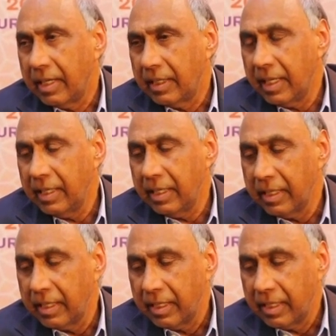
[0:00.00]
then,
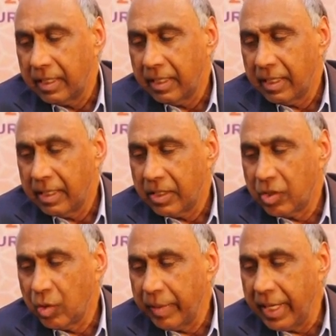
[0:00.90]

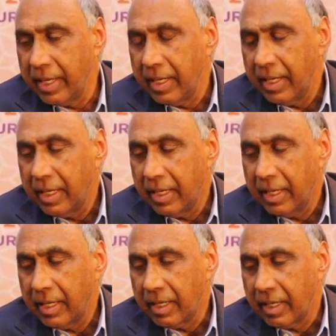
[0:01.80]
to me,
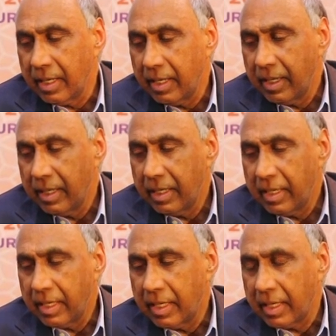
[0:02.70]

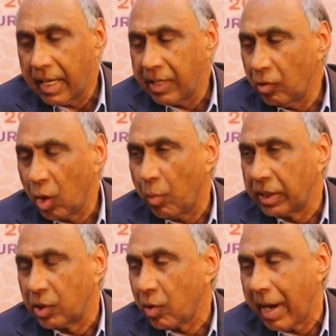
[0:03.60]
I don't know what
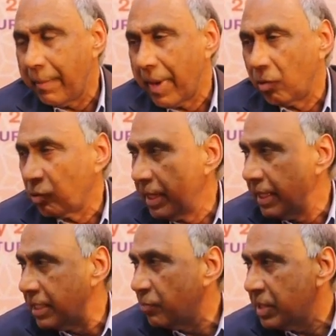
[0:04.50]
the dropout
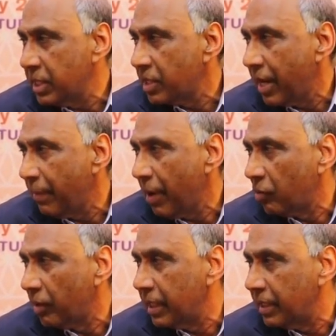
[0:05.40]
rate is. What's the
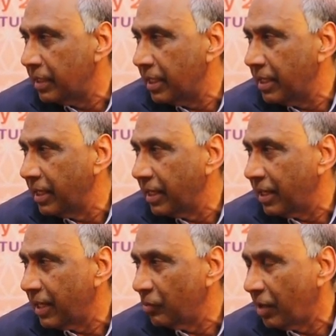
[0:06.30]
dropout rate in India?
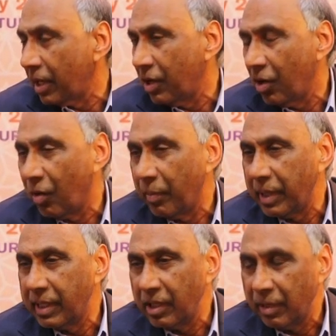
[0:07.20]
I do not know.
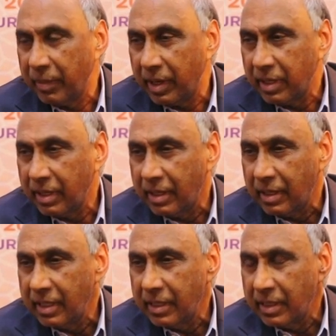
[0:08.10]
But in
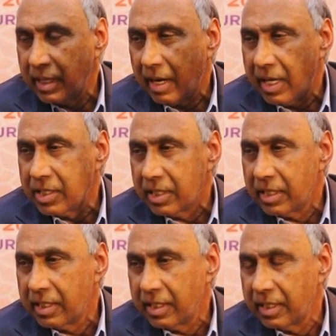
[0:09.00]
America, in
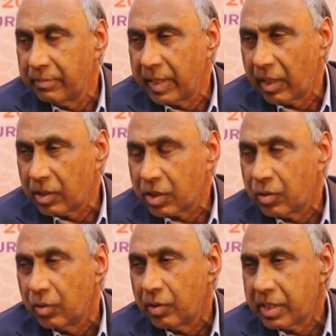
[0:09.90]
the middle
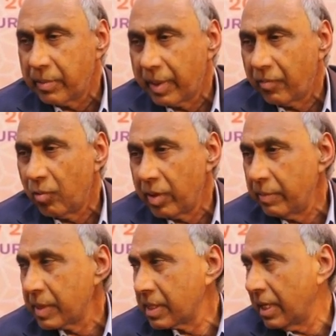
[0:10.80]
school, it's about
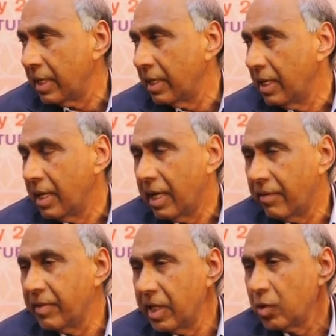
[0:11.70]
40%,
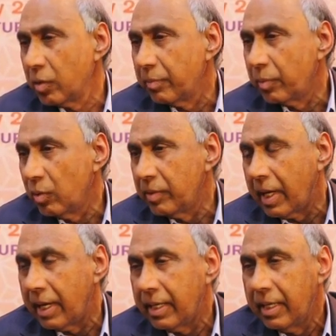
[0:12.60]
and we need to improve
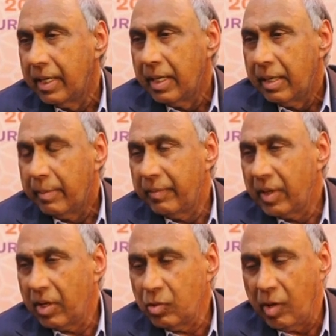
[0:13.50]
that. But we
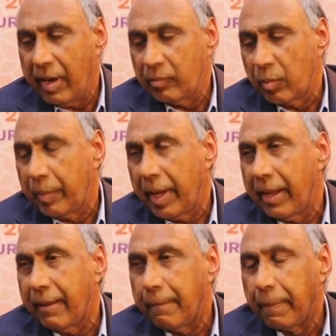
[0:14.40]
also have to
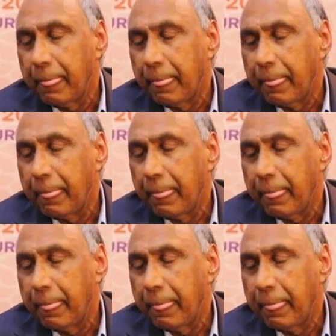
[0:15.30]
pay